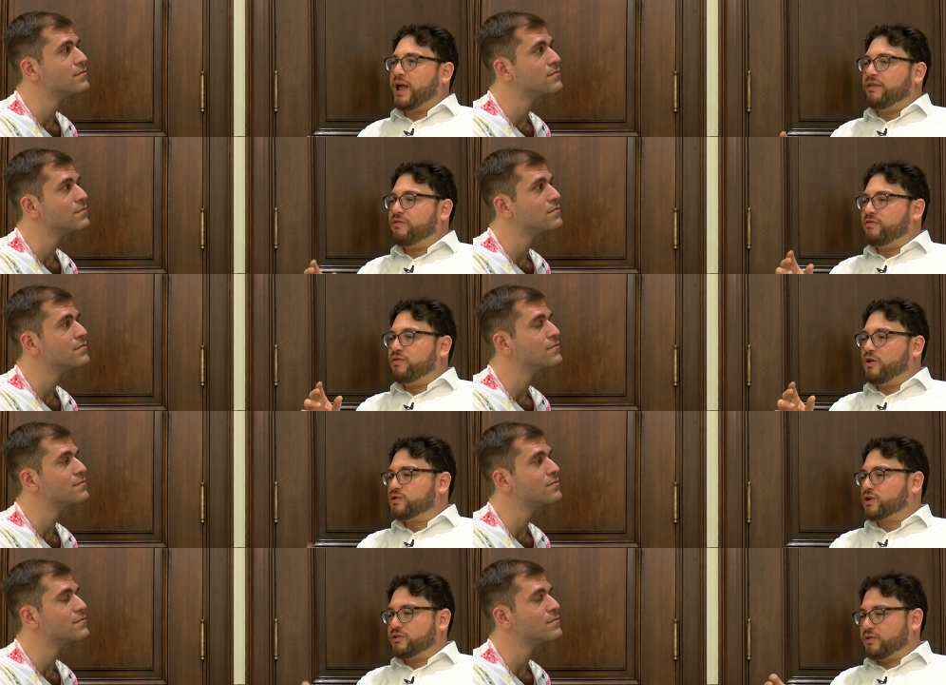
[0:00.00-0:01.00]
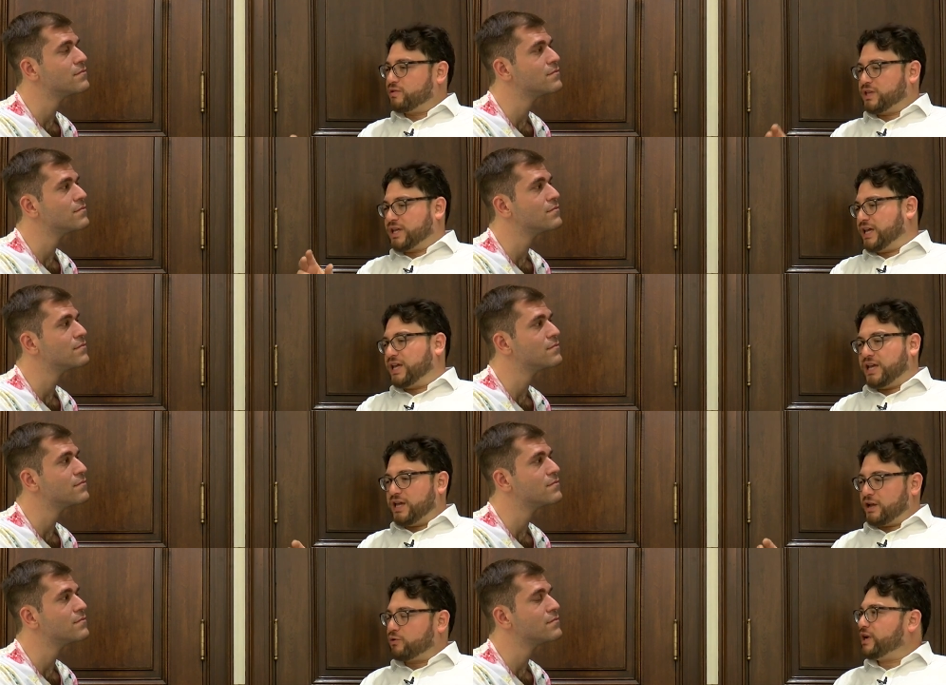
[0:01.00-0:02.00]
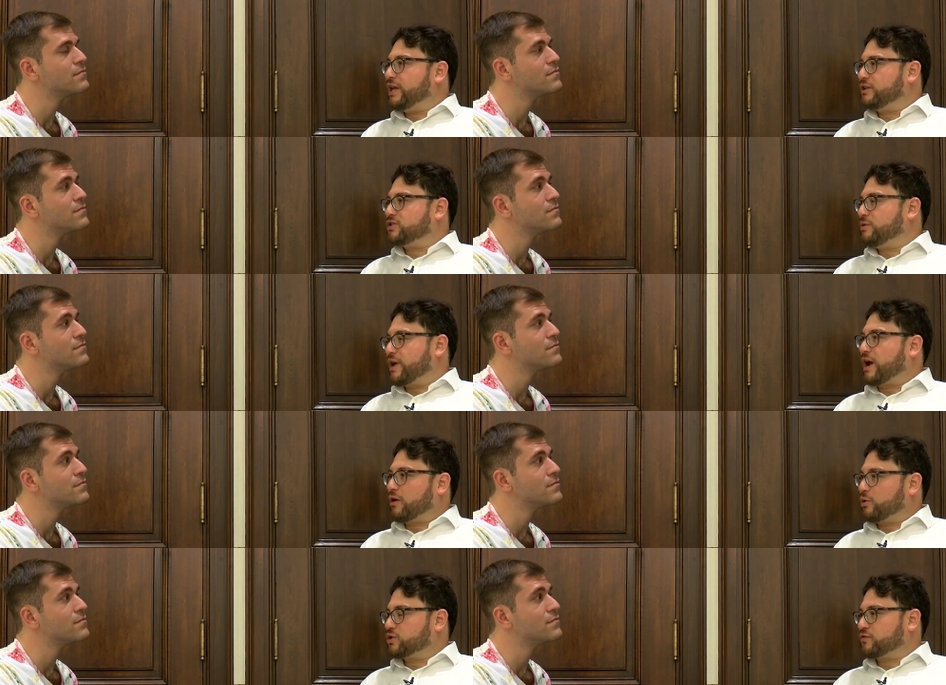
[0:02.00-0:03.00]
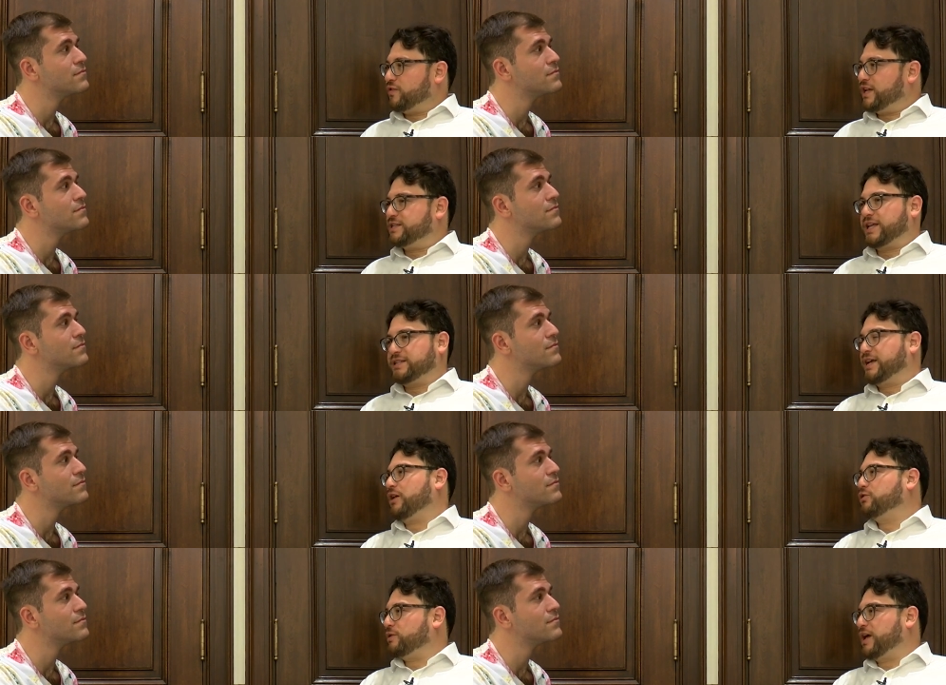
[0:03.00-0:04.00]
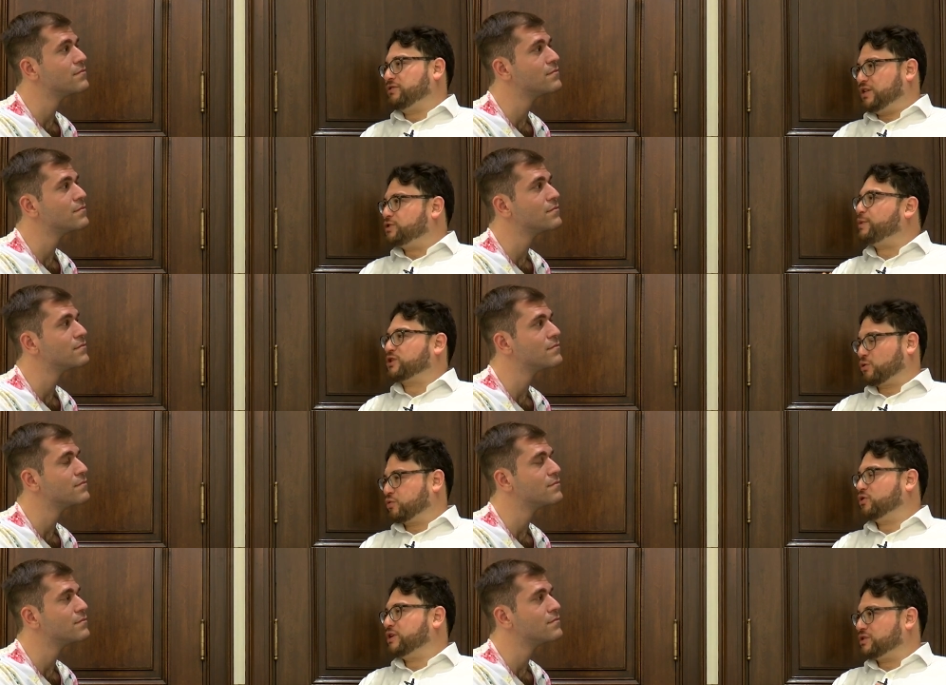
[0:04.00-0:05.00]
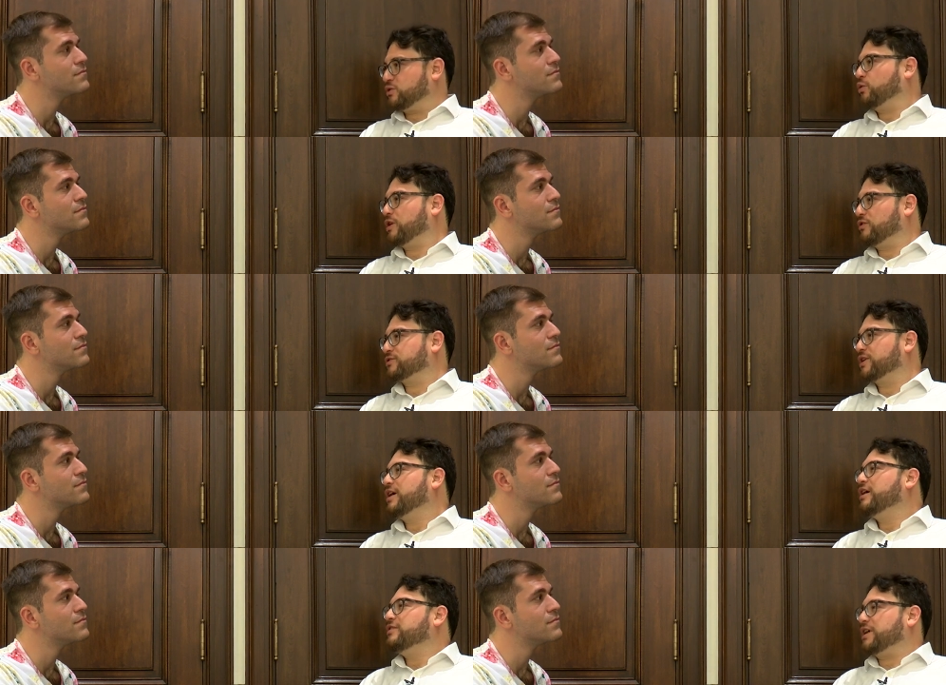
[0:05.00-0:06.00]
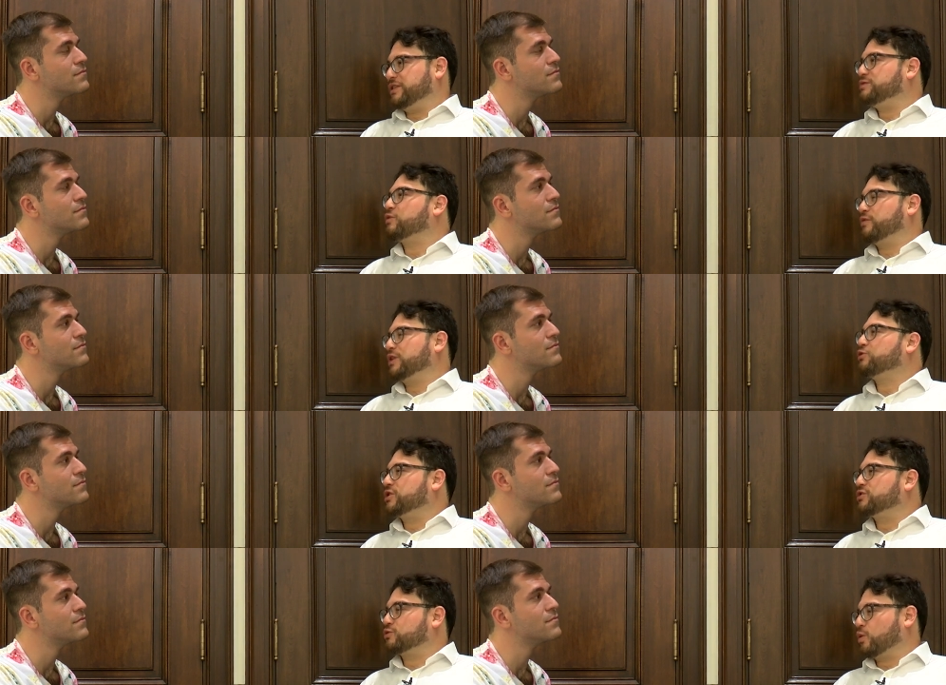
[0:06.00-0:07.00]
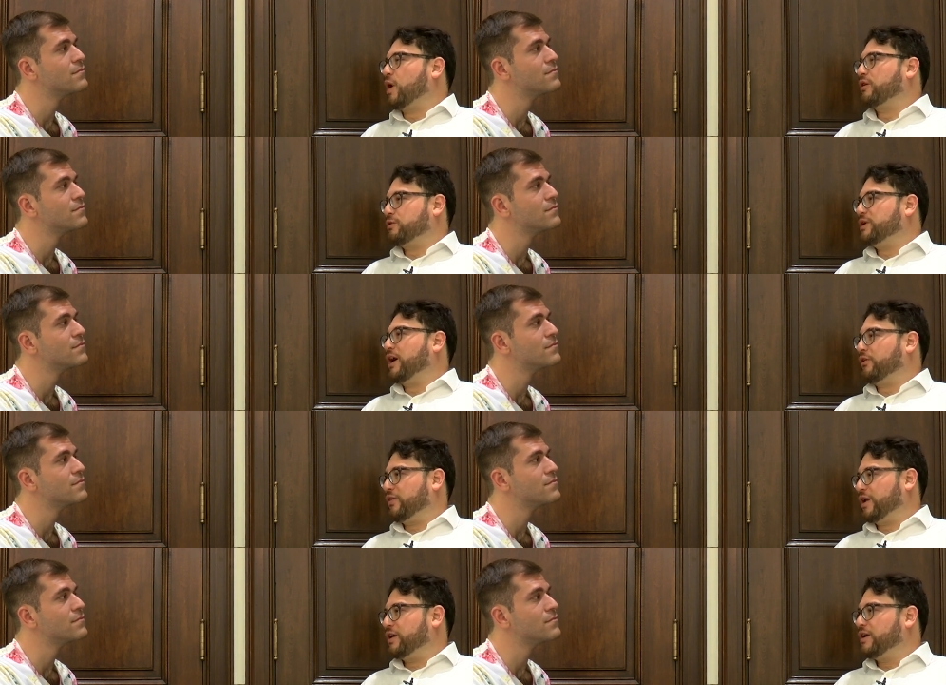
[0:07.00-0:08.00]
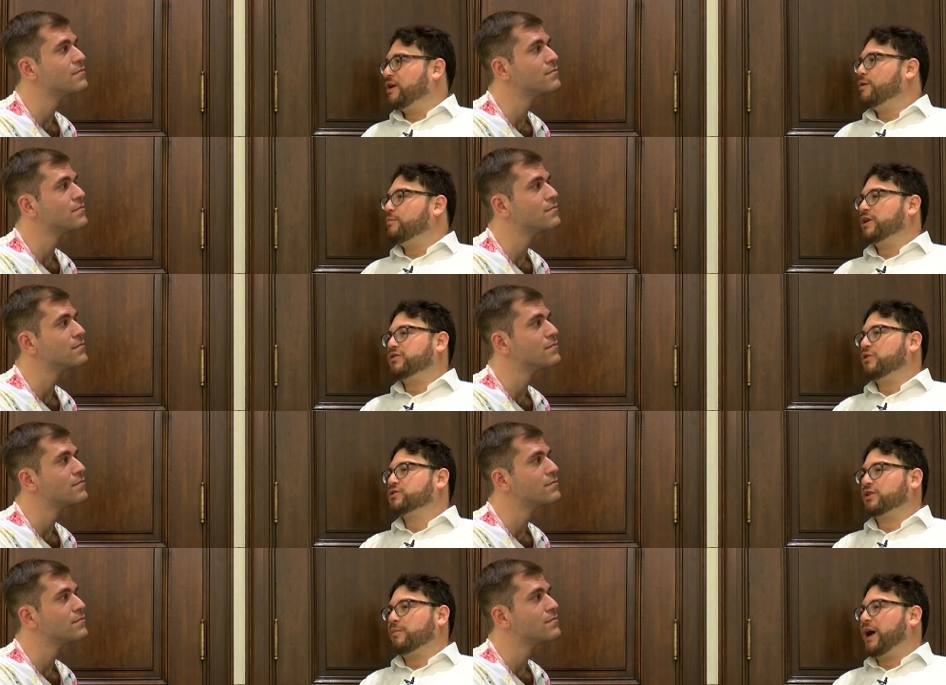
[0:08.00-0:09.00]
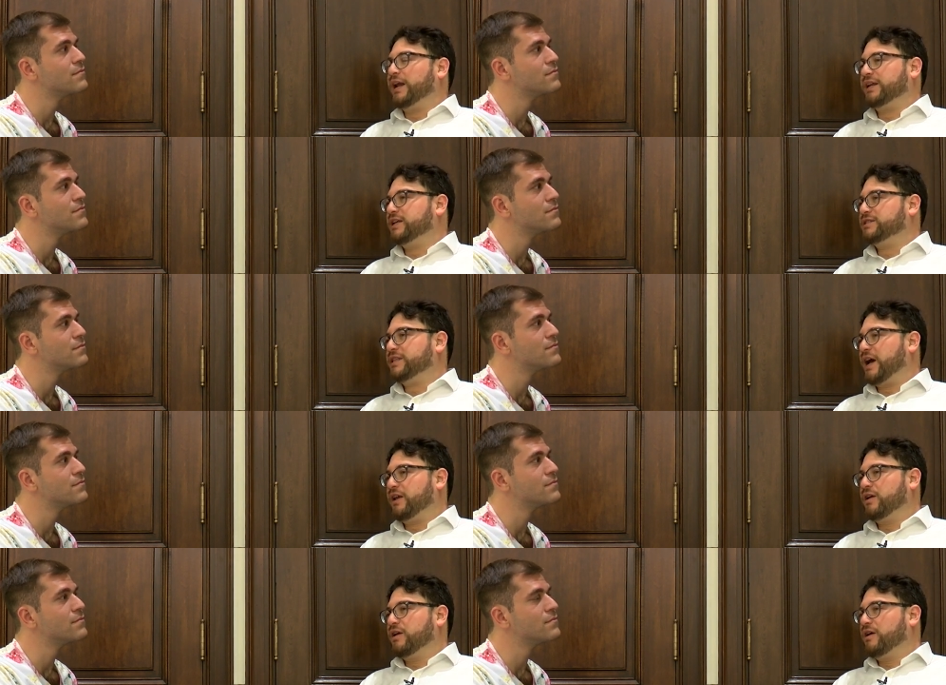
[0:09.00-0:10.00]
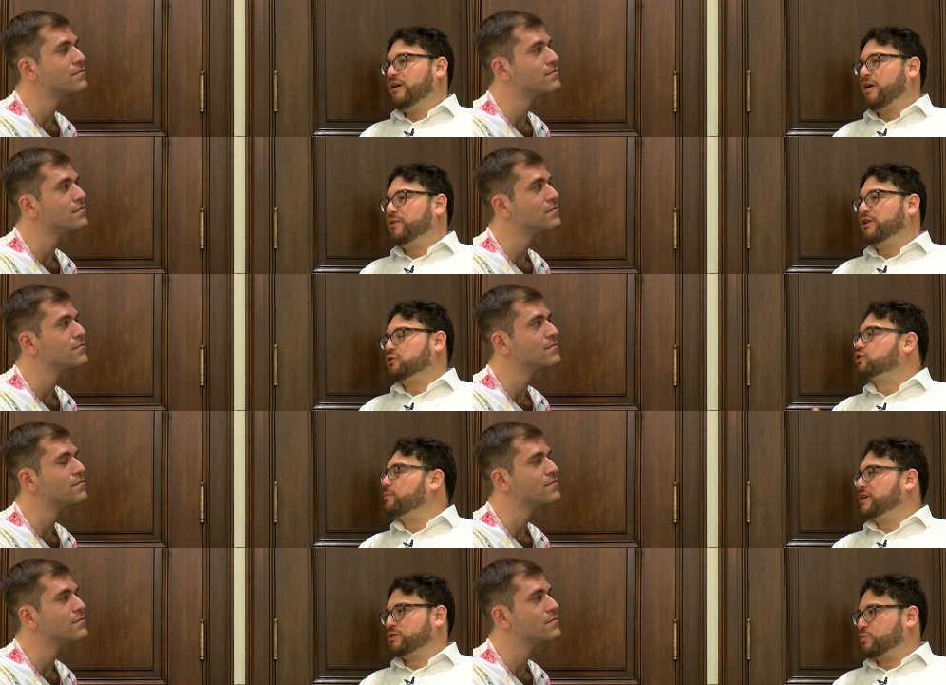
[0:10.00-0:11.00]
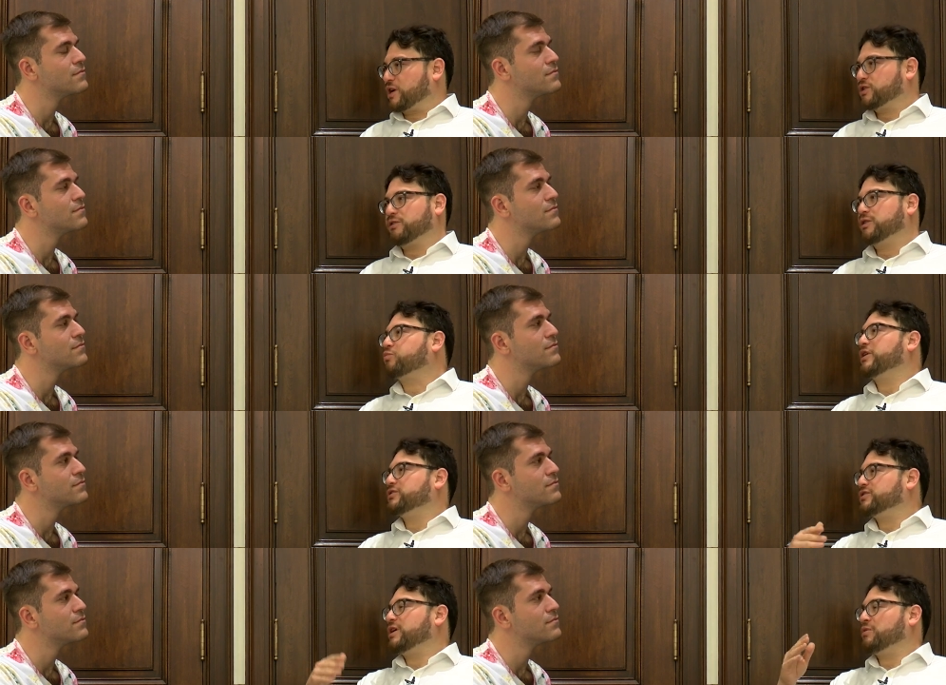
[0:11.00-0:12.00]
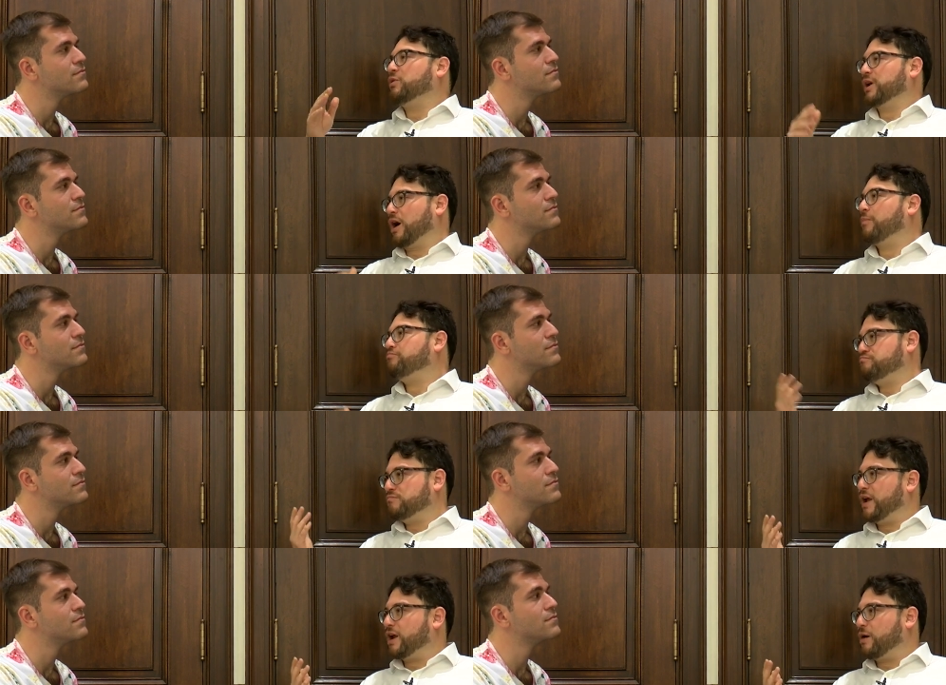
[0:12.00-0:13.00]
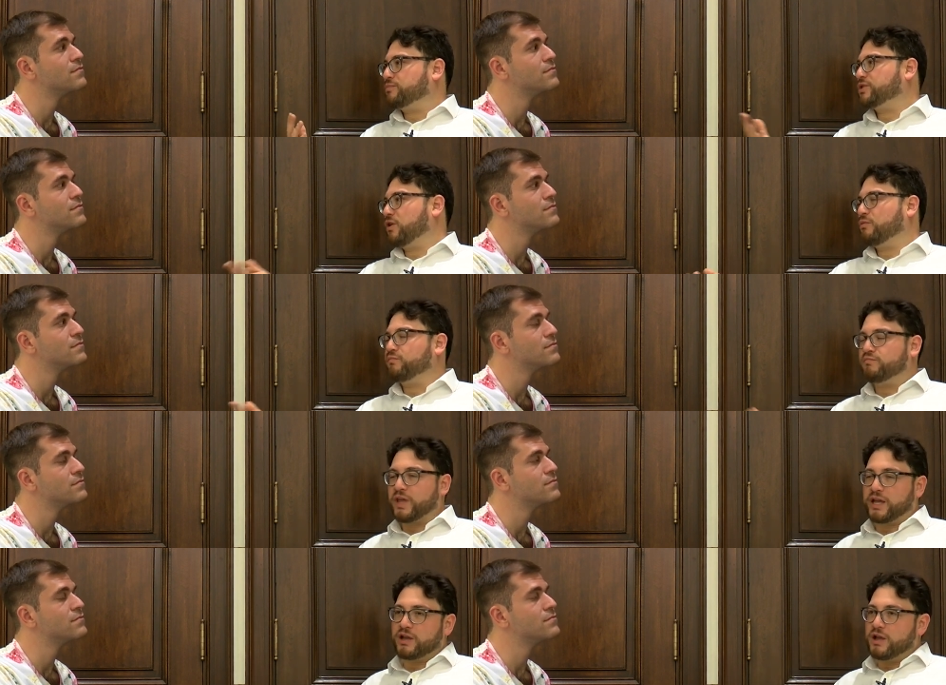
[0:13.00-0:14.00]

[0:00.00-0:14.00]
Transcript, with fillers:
Speaker 1: and those are the key ingredients to make aquaculture feeds. That's how you get these special proteins and oils that these marine creatures require to be healthy. But those are commodities that have been under tremendous pressure and the prices keep going up and up. So like